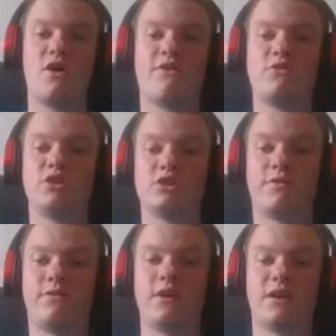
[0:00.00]
of
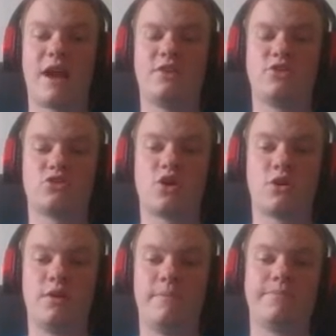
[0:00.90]
Yusuf Khan
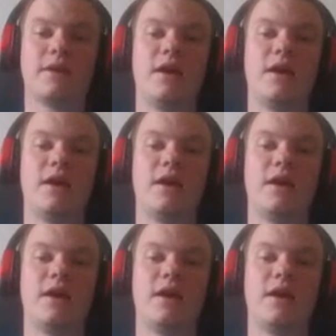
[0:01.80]
struggling.